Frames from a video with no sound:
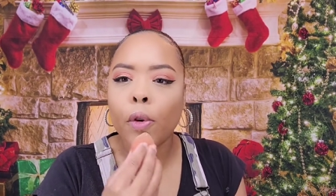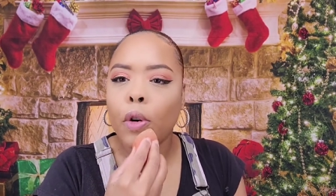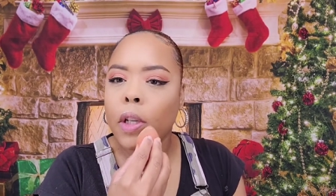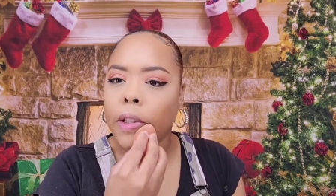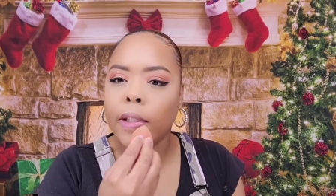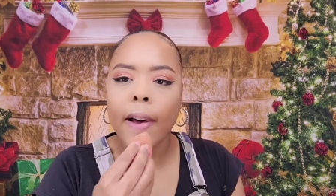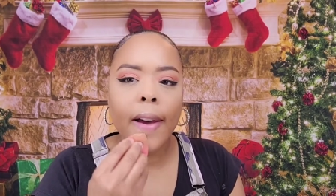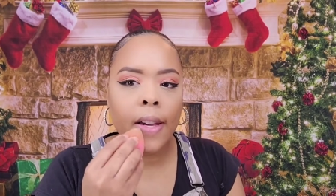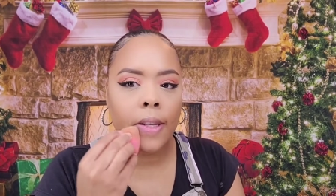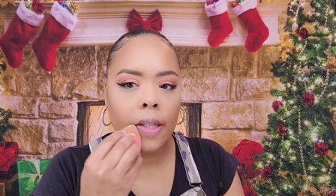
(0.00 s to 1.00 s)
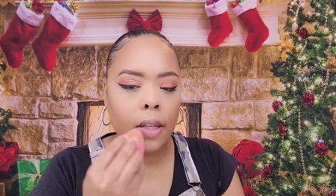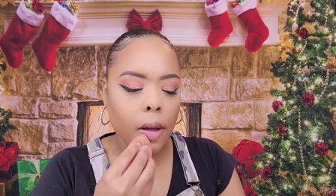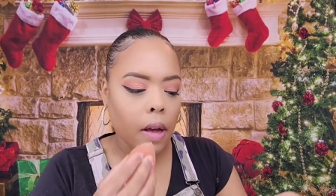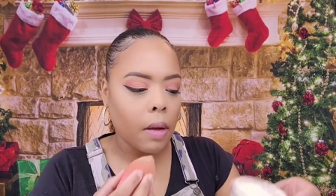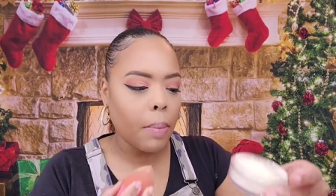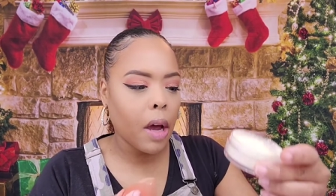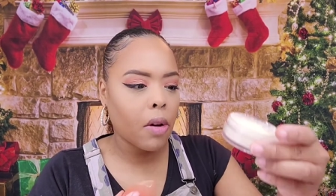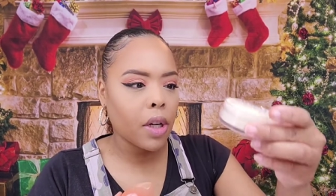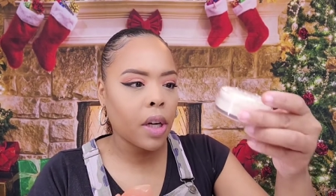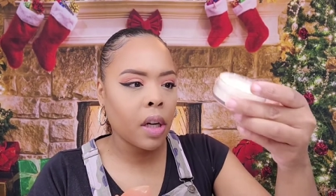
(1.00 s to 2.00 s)
full size
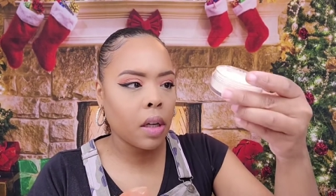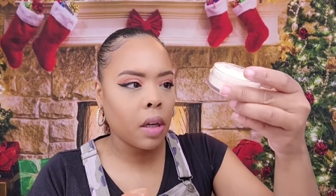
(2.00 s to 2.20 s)
powder.